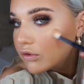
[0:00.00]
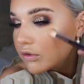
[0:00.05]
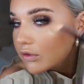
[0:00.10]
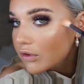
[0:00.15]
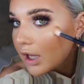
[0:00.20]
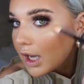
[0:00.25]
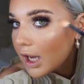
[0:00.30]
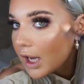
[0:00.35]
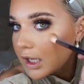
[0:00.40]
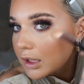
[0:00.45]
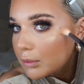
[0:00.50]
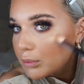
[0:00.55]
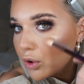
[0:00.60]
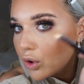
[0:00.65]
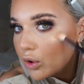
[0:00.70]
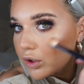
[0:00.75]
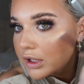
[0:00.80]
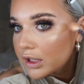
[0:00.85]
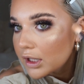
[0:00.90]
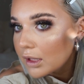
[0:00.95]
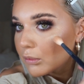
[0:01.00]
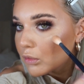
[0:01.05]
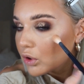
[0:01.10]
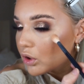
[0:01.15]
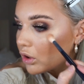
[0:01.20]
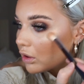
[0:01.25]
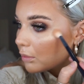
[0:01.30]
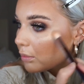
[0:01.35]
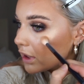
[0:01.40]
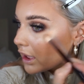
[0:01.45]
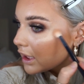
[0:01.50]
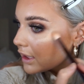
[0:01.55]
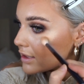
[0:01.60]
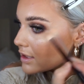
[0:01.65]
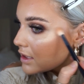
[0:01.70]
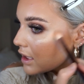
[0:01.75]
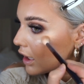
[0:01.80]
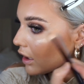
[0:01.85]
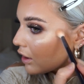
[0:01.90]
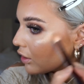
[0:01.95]
the high point, I'm not
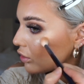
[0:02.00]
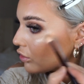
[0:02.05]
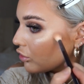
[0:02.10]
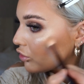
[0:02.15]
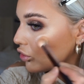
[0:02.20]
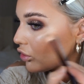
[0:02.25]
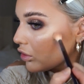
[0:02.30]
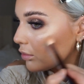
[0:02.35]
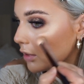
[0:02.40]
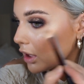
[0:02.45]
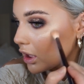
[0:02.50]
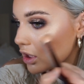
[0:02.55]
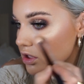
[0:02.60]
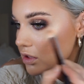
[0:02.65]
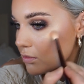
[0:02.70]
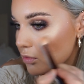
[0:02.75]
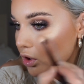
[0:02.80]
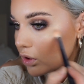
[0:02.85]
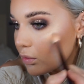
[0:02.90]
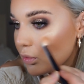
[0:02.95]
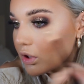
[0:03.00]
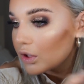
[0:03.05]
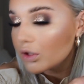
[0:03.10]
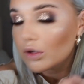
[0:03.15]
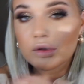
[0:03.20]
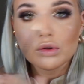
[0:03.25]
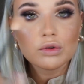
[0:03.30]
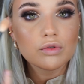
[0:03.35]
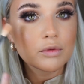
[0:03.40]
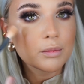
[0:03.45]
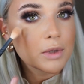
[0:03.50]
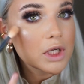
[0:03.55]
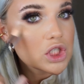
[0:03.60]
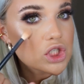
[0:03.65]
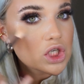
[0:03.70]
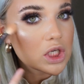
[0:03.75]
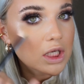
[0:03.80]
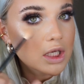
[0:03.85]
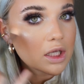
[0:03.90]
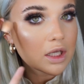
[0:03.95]
blending it out too much. I'm not wanting it all over my
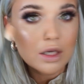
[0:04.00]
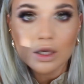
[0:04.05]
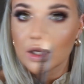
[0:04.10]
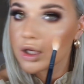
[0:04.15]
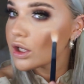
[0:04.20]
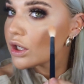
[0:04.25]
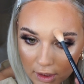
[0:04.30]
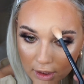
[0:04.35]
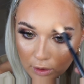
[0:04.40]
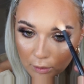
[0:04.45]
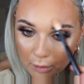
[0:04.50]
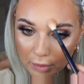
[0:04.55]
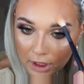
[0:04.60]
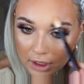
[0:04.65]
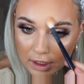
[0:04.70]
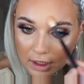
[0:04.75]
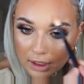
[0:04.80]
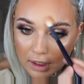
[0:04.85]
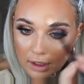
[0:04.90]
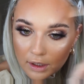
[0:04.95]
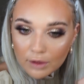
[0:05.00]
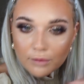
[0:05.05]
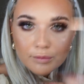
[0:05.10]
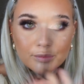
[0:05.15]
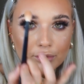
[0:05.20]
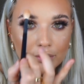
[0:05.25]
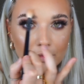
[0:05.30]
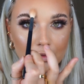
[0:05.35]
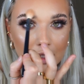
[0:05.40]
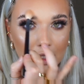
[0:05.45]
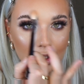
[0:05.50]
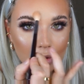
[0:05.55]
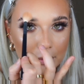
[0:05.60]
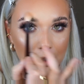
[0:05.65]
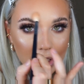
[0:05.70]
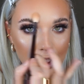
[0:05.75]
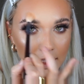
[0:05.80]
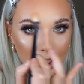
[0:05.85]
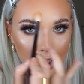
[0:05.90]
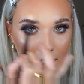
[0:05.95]
cheek. A little bit here, a little
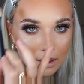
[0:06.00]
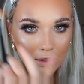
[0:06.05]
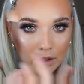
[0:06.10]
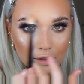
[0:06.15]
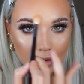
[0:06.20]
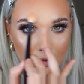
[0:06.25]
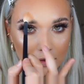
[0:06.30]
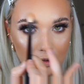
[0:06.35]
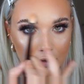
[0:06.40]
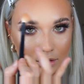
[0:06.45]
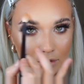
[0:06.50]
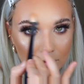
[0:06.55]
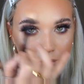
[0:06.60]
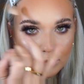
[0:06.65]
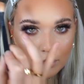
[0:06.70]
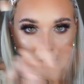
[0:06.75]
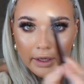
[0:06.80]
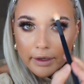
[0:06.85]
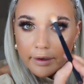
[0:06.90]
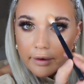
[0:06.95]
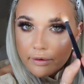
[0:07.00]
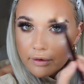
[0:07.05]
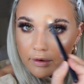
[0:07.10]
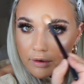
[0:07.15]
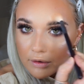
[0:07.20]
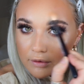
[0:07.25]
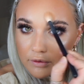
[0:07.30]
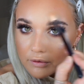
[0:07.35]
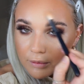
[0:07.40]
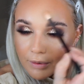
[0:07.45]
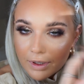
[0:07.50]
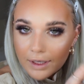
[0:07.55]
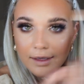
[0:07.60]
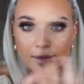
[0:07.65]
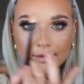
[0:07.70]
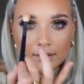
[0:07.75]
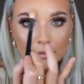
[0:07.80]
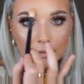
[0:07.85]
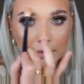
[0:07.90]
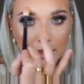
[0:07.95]
bit here. Why not?
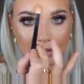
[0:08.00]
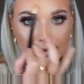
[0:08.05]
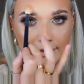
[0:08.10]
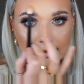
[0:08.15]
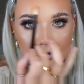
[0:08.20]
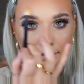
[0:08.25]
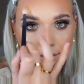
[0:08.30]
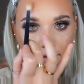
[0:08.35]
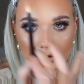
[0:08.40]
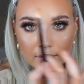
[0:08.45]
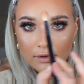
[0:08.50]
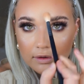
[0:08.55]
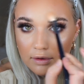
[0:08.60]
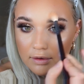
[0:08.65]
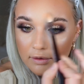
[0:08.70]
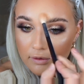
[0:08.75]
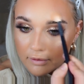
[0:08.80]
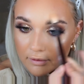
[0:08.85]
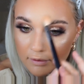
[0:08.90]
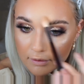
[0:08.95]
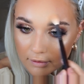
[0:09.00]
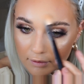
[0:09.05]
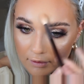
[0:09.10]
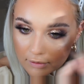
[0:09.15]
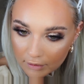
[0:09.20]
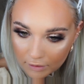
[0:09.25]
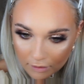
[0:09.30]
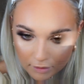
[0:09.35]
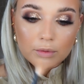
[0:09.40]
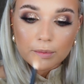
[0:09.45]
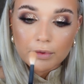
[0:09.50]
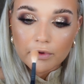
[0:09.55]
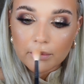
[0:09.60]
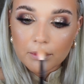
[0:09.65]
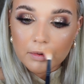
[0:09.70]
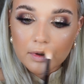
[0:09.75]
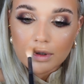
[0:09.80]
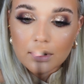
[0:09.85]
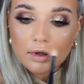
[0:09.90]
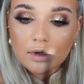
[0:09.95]
Why the bloody hell not? Cupid's
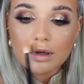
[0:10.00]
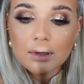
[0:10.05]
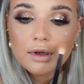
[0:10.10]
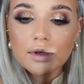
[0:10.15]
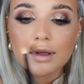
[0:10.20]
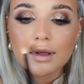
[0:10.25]
bow.